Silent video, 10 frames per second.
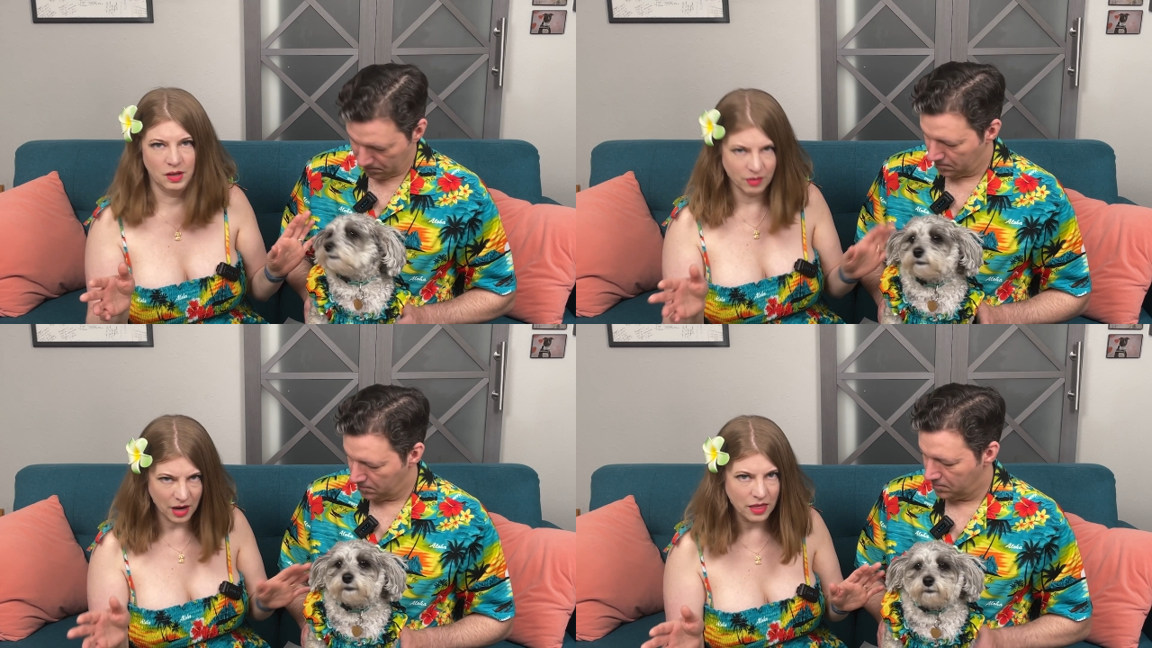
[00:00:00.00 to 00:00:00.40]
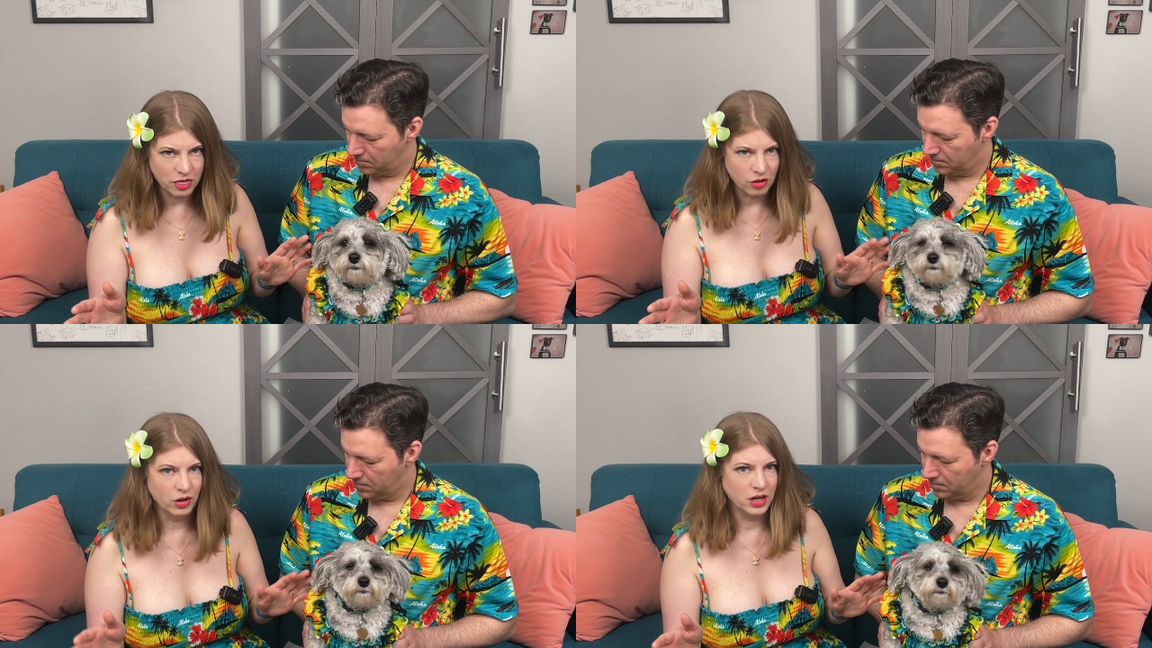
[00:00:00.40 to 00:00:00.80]
Speaker 1: even at
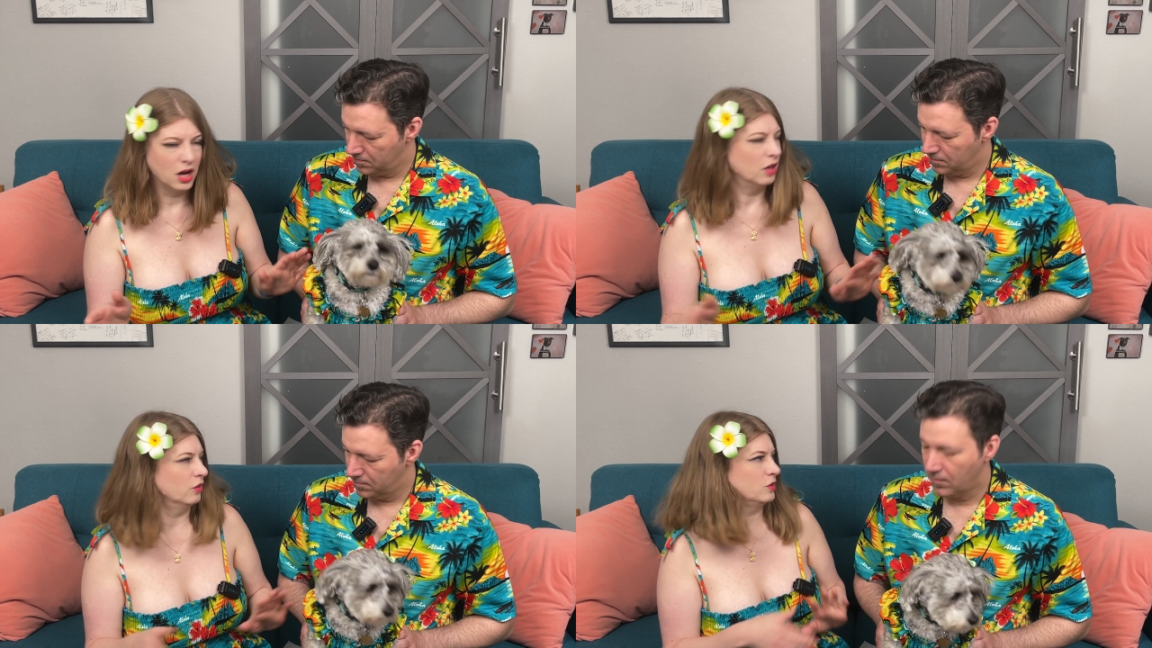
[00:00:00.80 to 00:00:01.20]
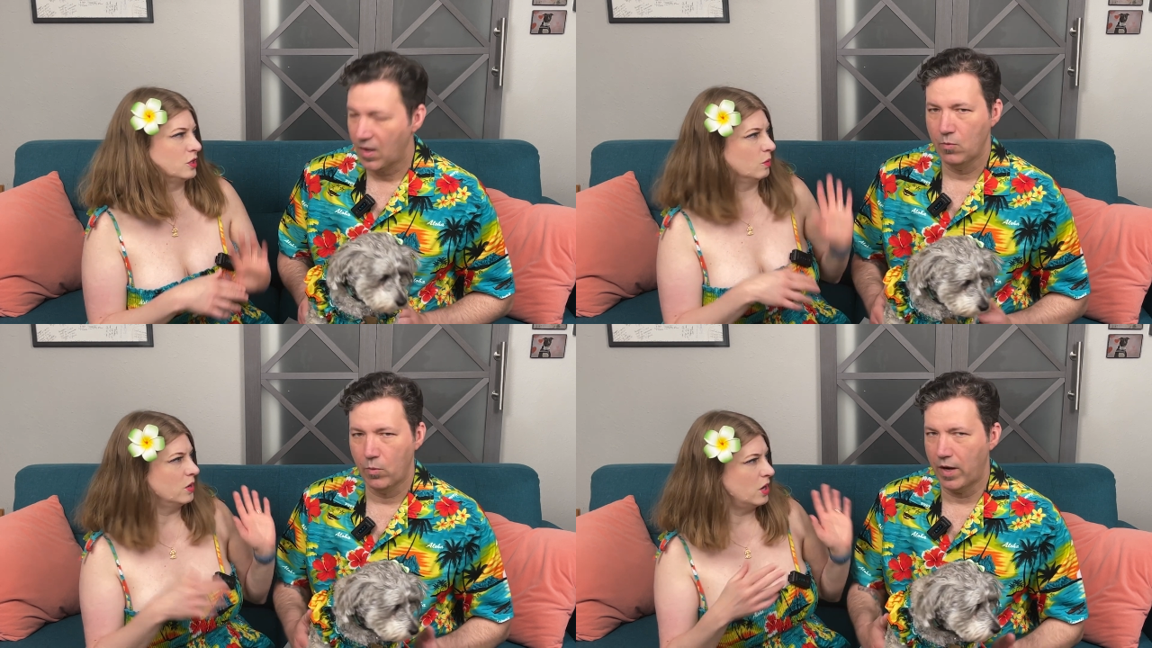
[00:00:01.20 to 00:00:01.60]
thirty dollars.
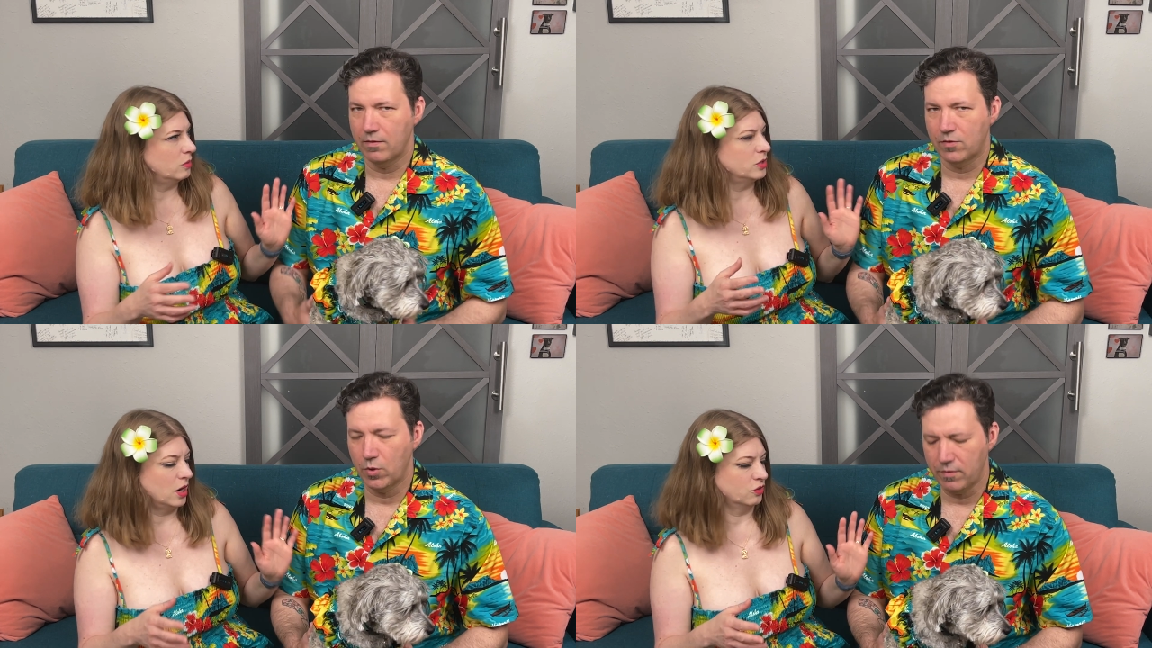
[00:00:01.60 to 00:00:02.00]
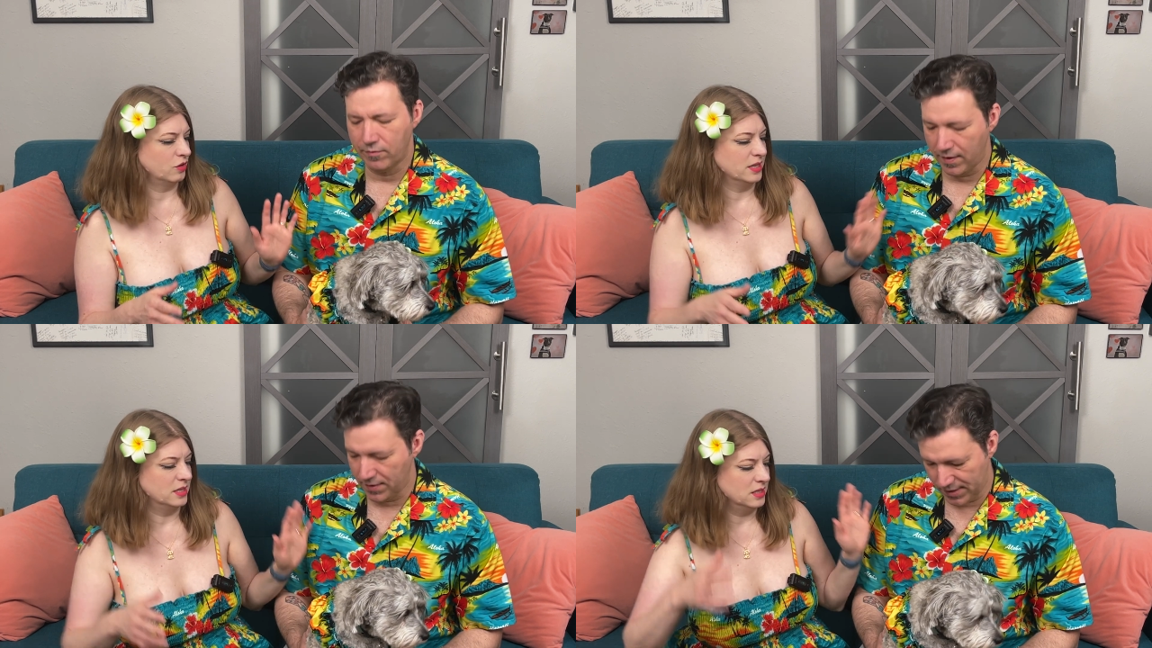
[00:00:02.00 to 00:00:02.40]
There were right. no dog
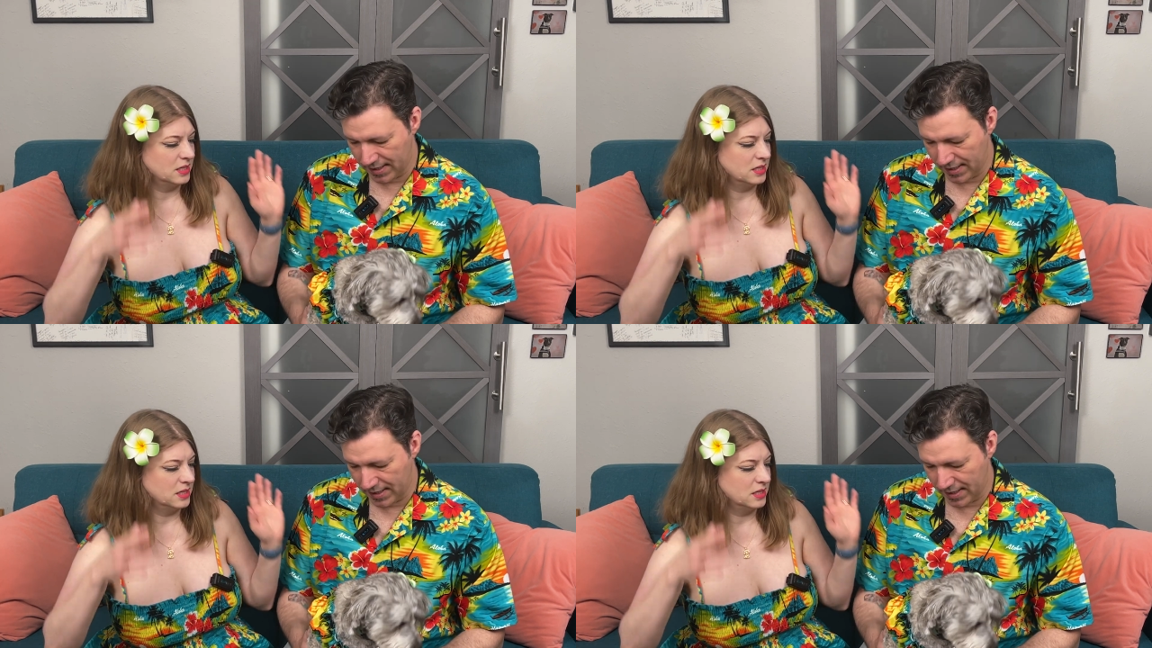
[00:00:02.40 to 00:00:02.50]
dresses